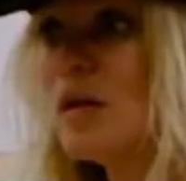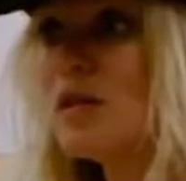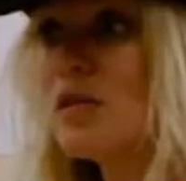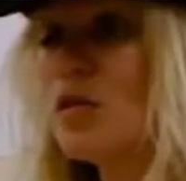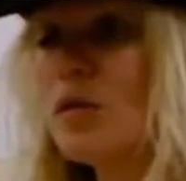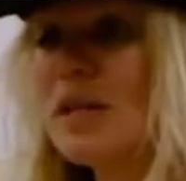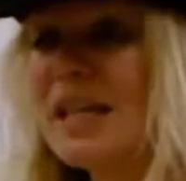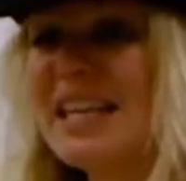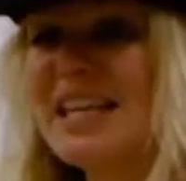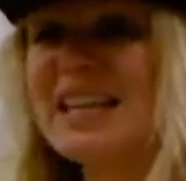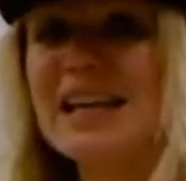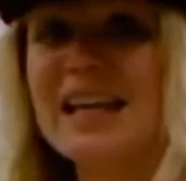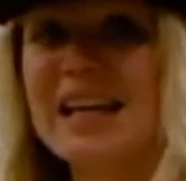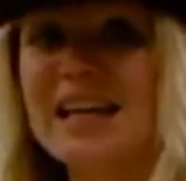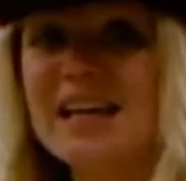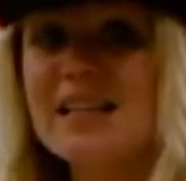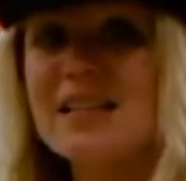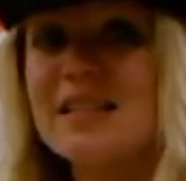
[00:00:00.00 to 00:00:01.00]
So he
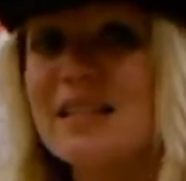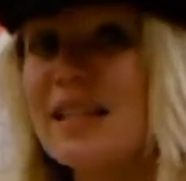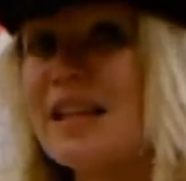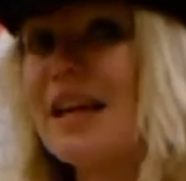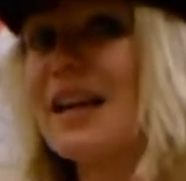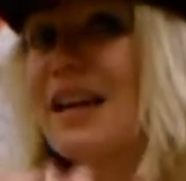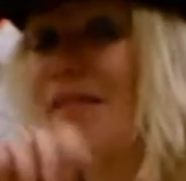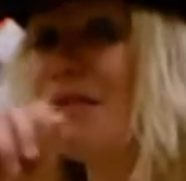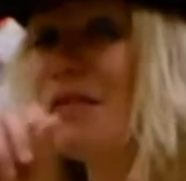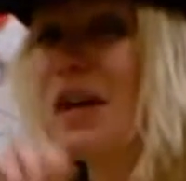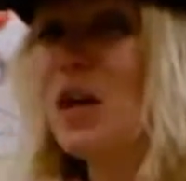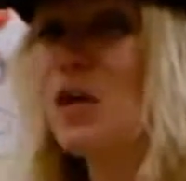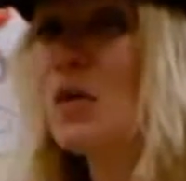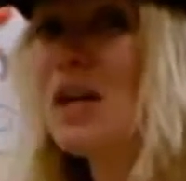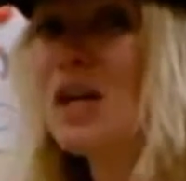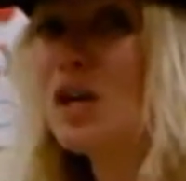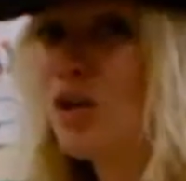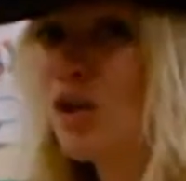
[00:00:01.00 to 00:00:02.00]
is a
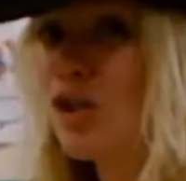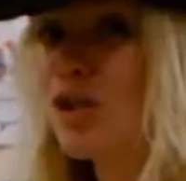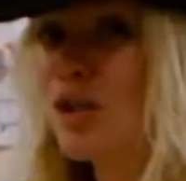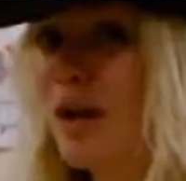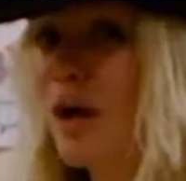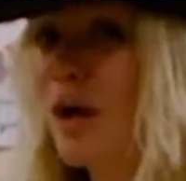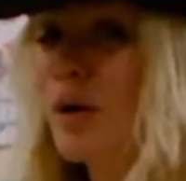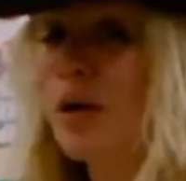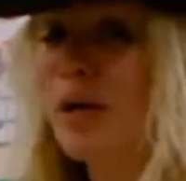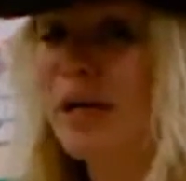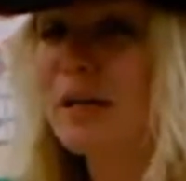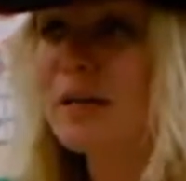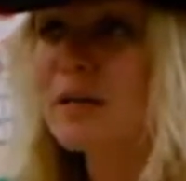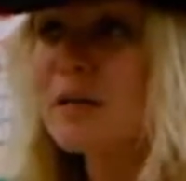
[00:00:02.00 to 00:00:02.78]
very good artist.